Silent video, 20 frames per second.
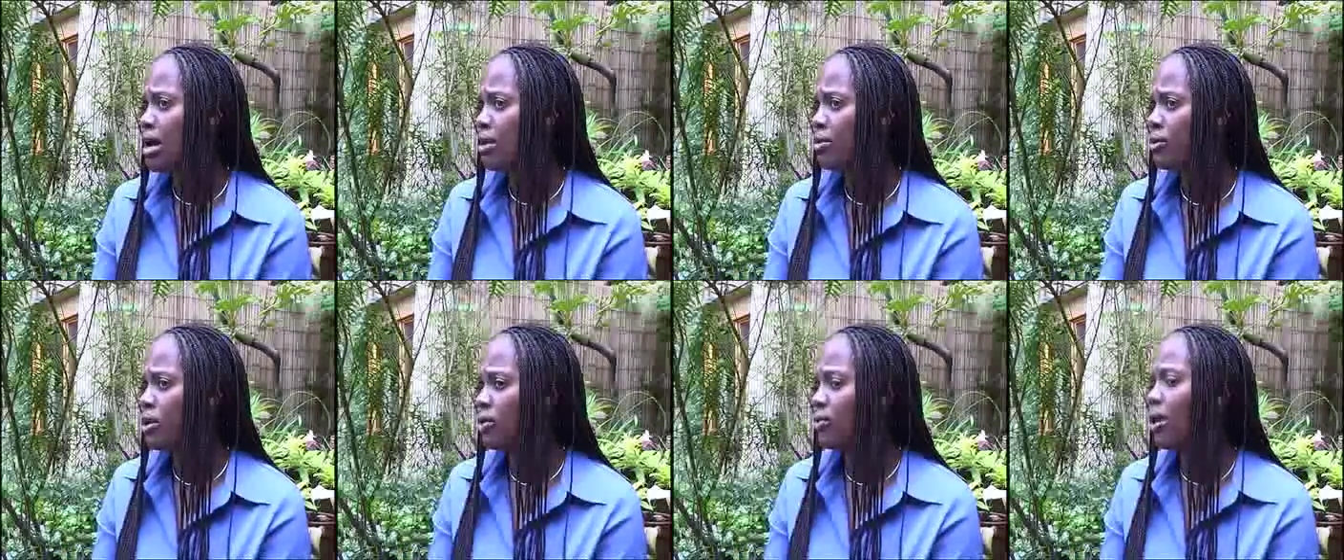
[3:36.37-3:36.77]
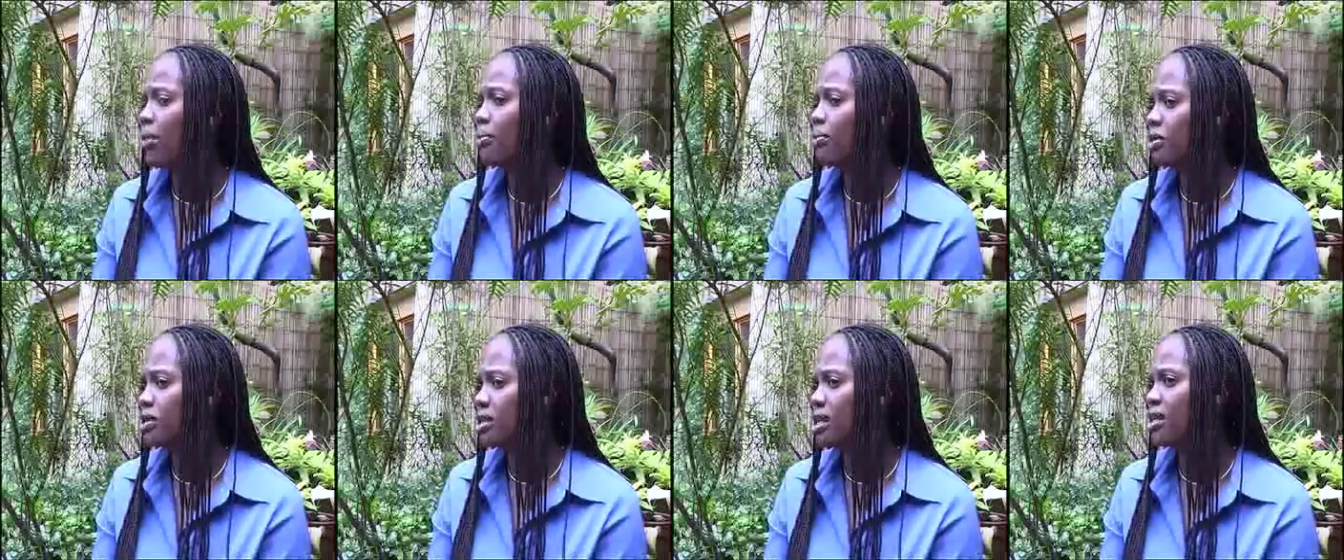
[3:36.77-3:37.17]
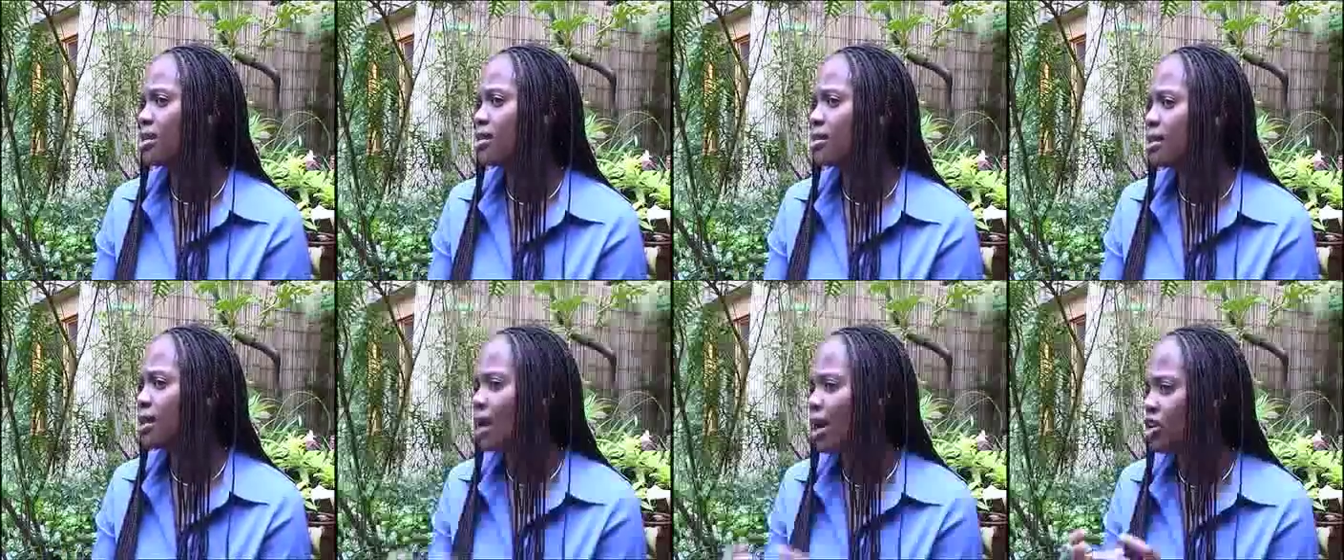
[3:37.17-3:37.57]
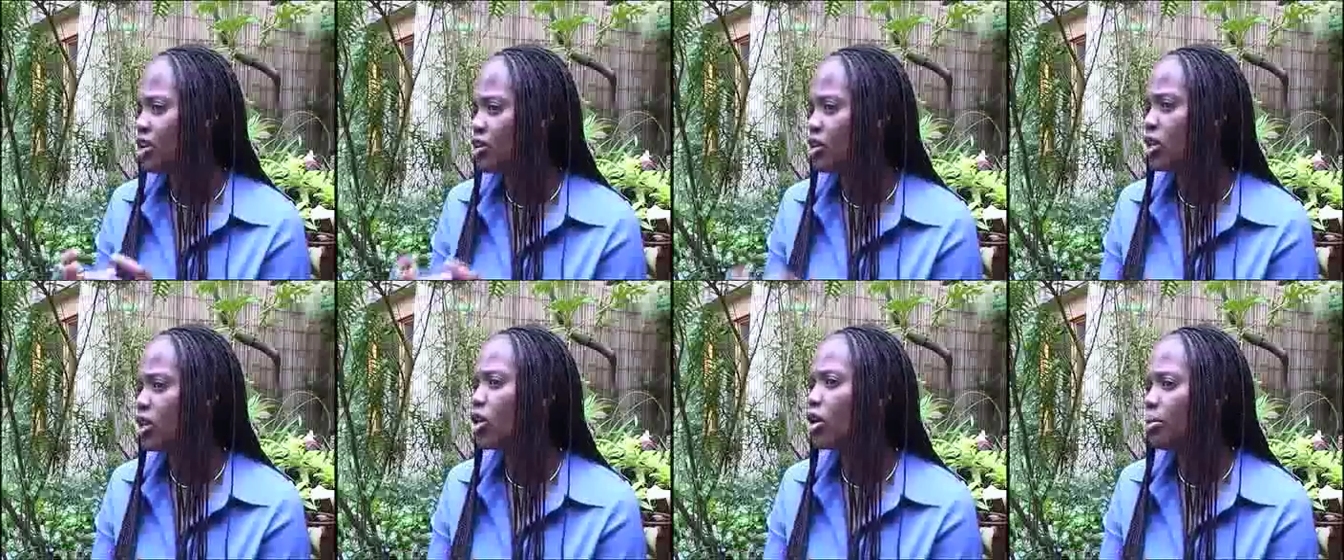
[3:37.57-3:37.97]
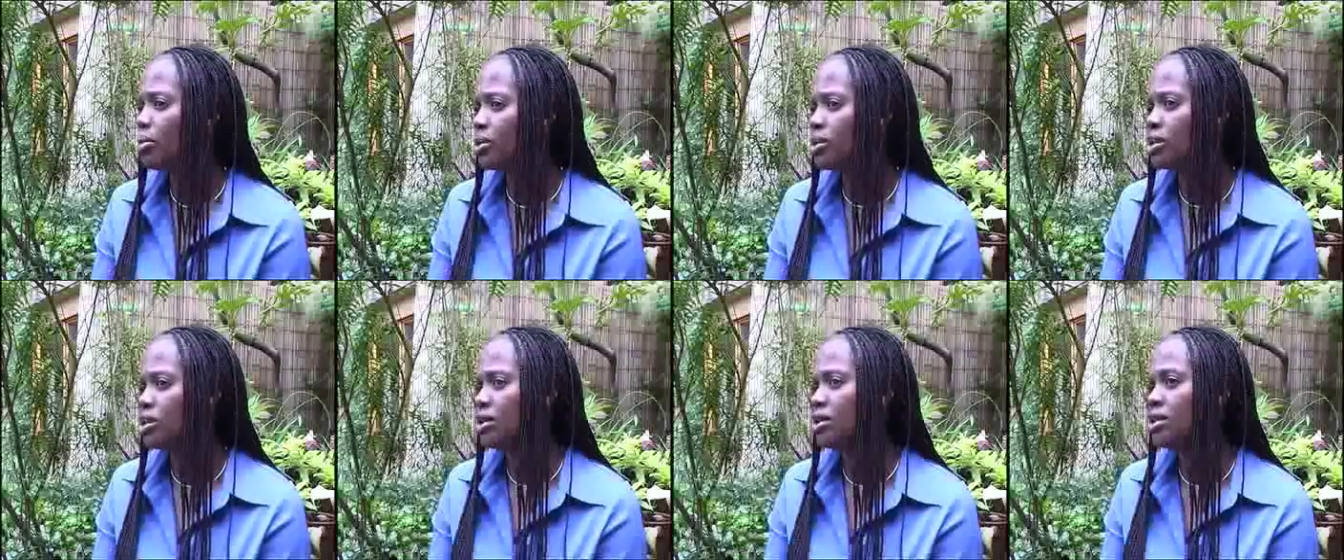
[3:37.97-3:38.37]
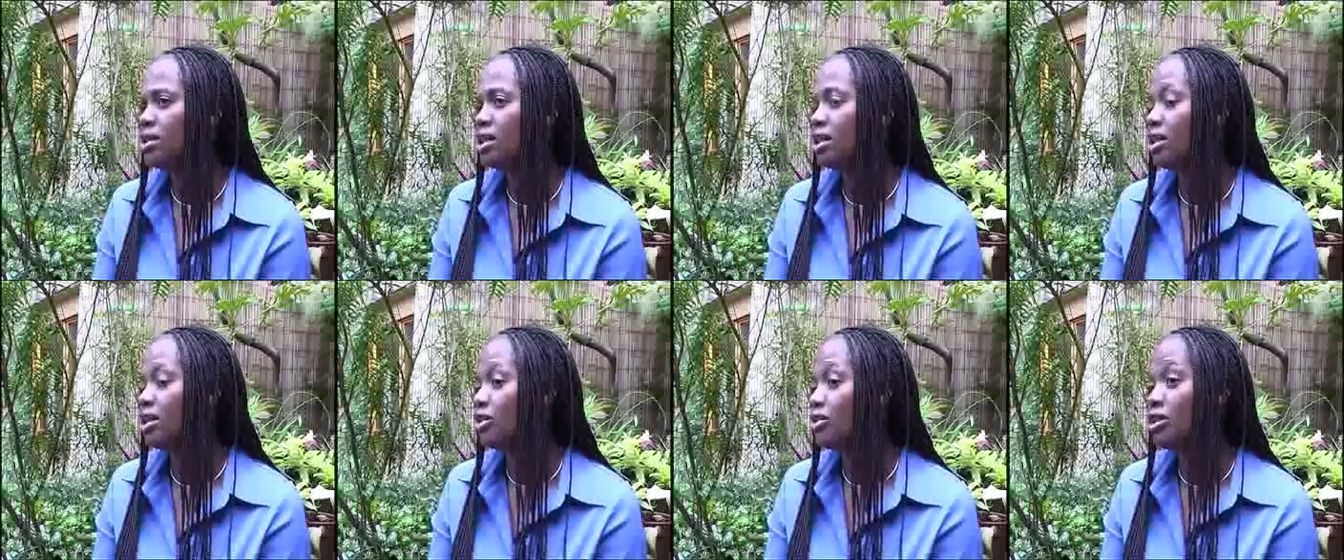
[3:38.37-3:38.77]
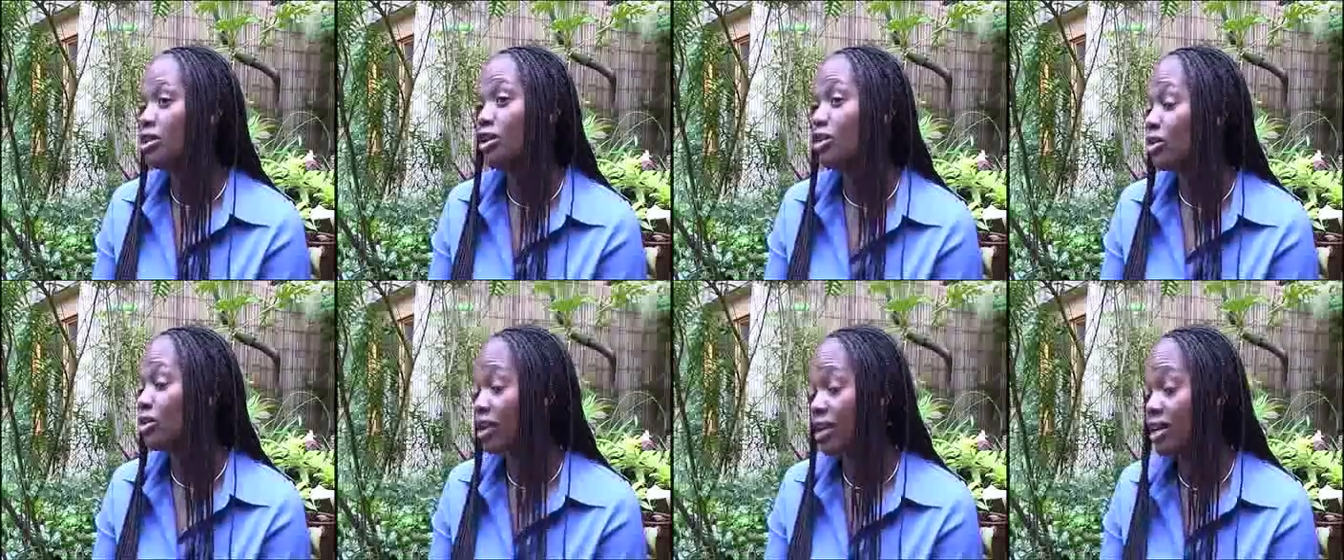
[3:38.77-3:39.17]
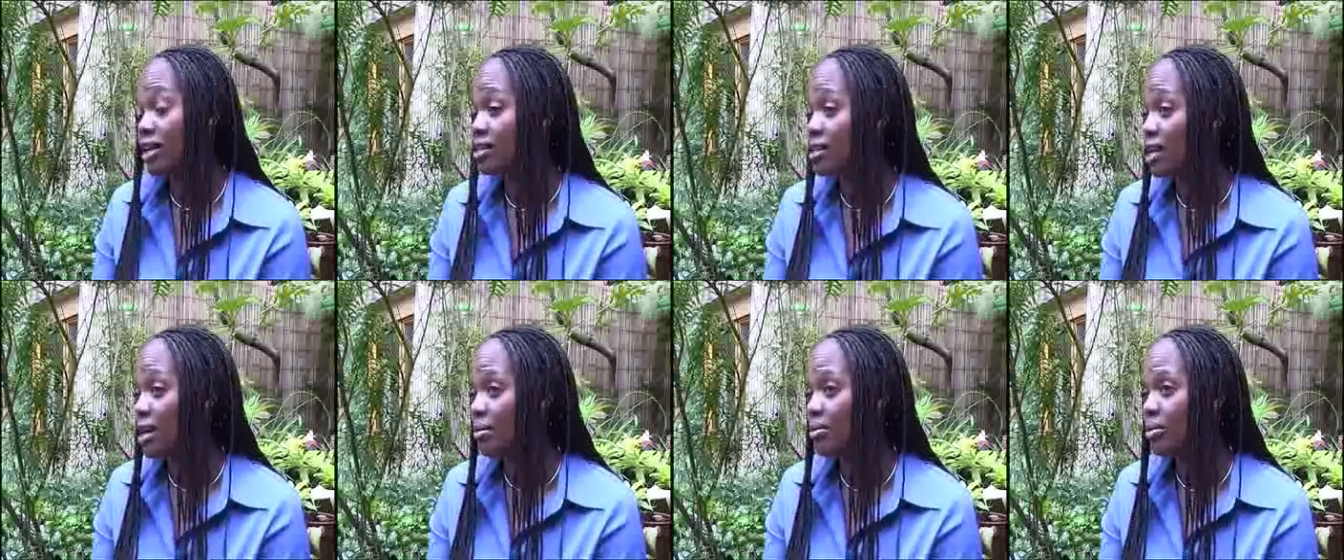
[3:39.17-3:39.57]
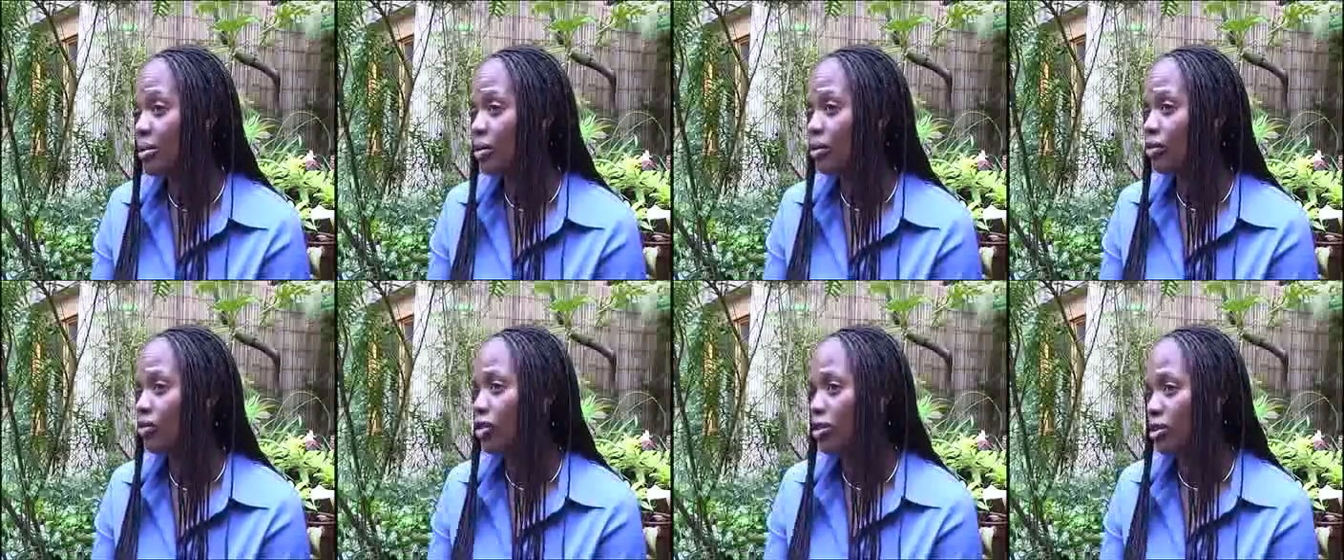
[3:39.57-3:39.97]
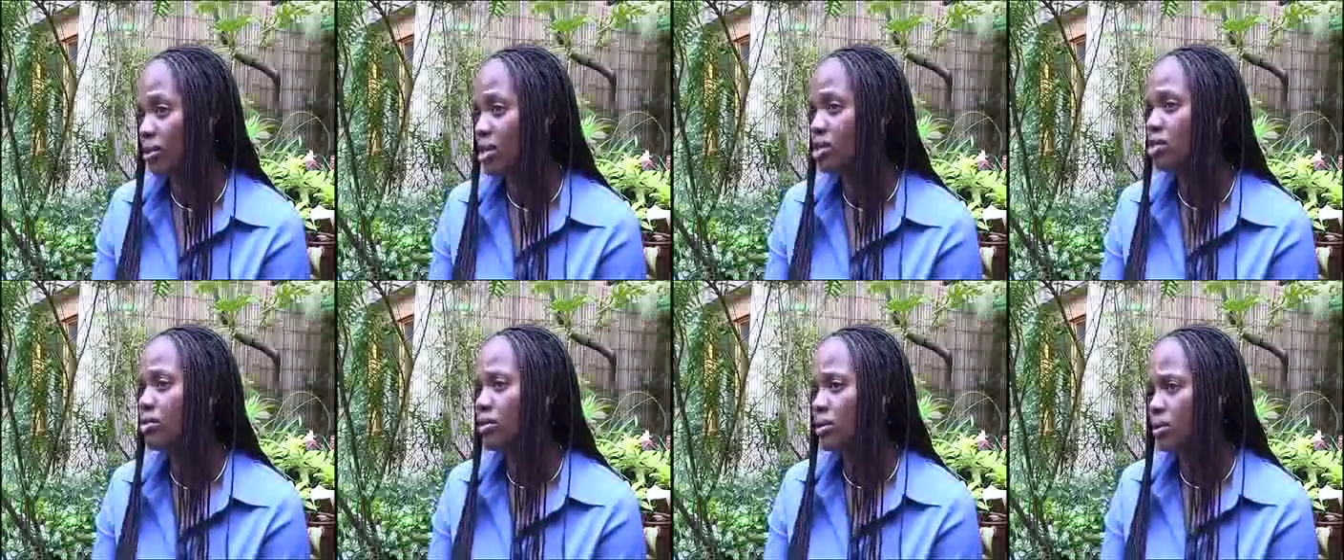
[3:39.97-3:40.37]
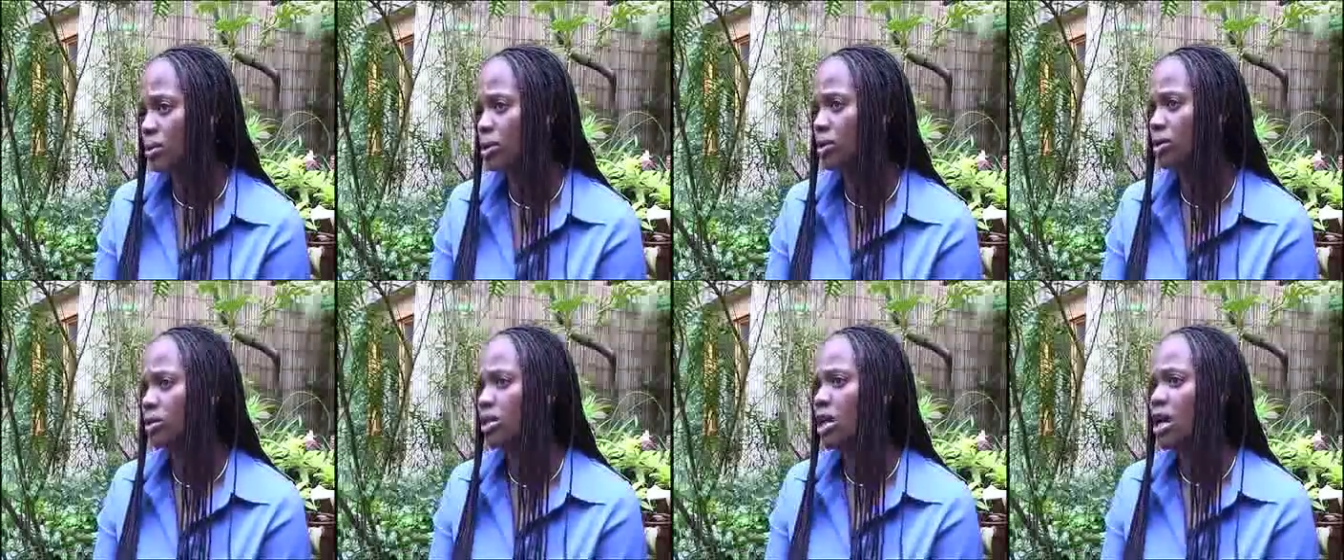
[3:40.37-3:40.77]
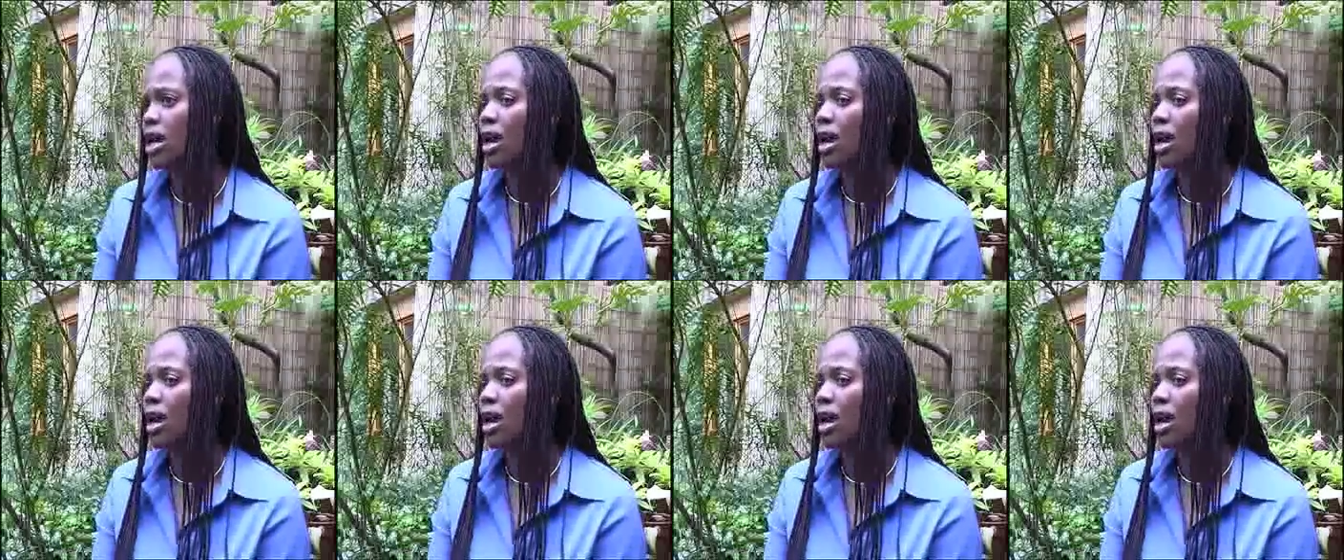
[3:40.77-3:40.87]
we represent a unique opportunity and a unique example for the rest of the world,